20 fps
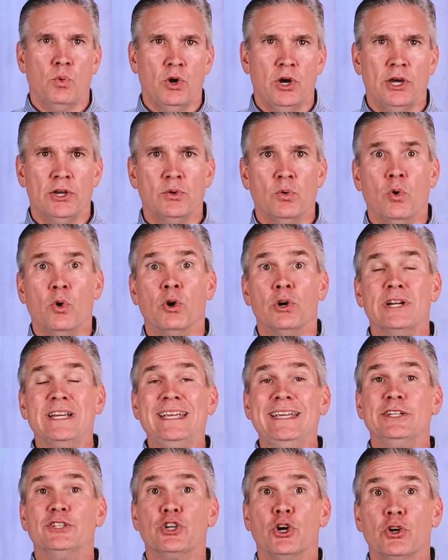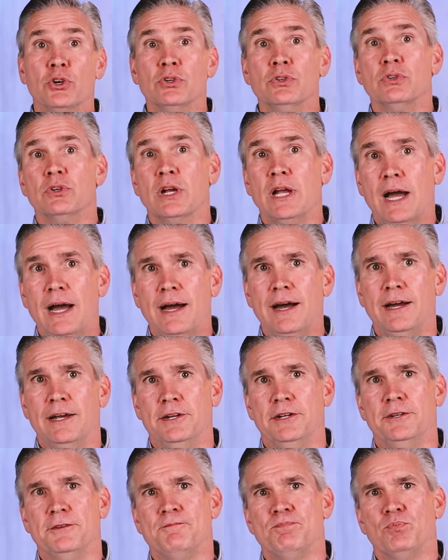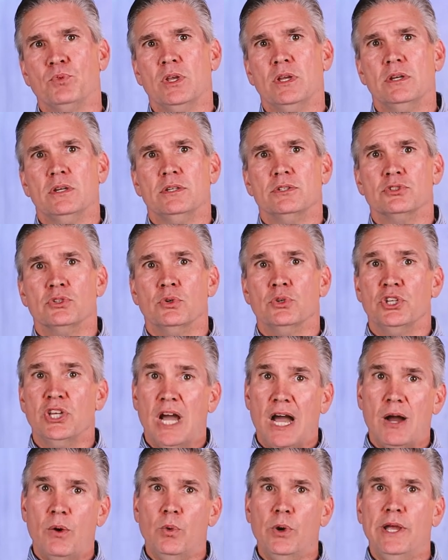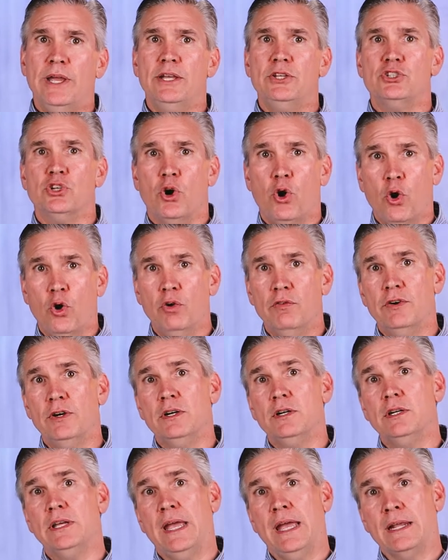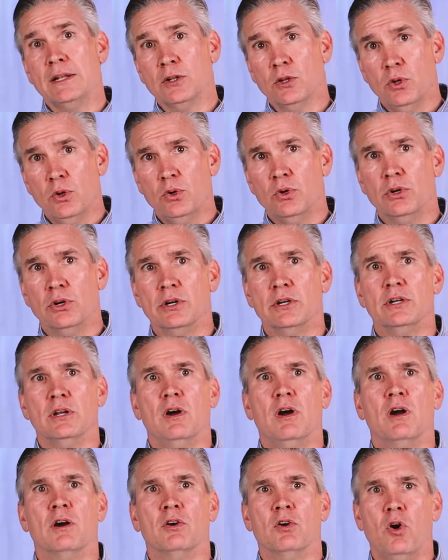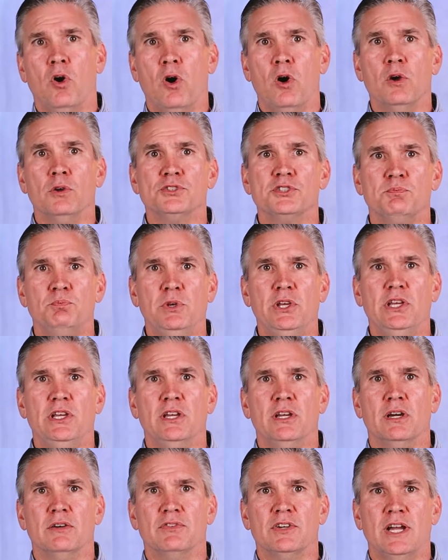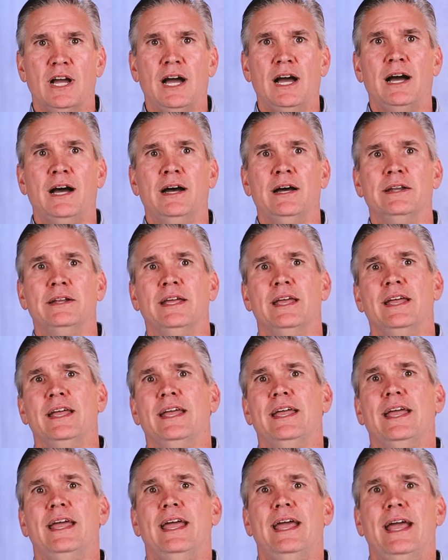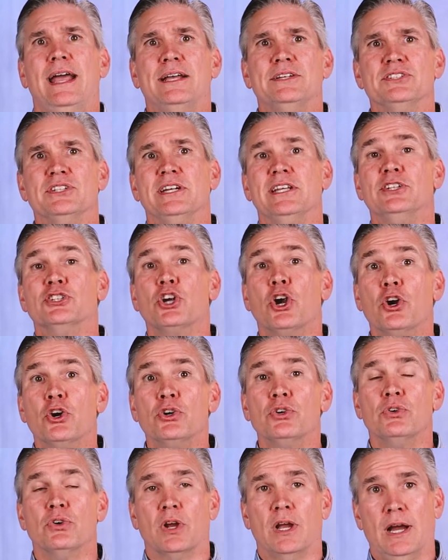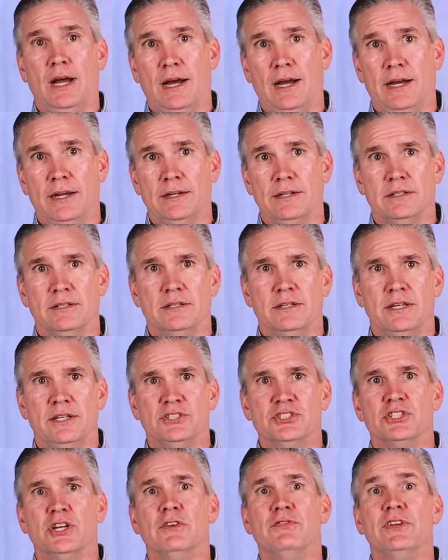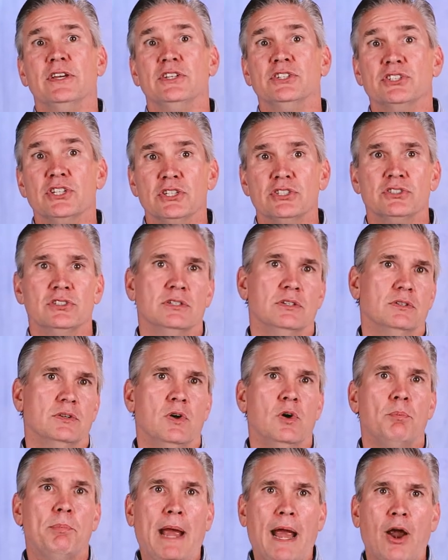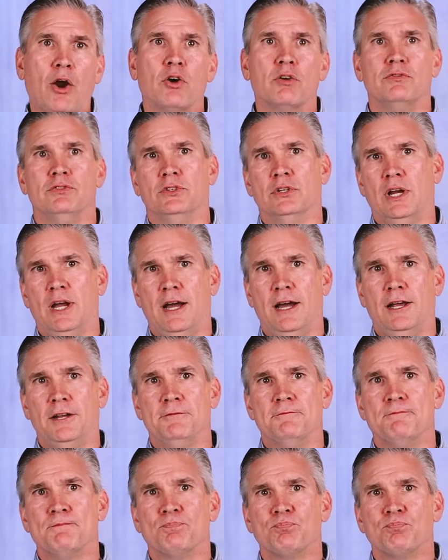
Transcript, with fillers: one or eternal God. So Yahweh, Jehovah, and Lord are all speaking of God as an eternal God, a self existent, all powerful God.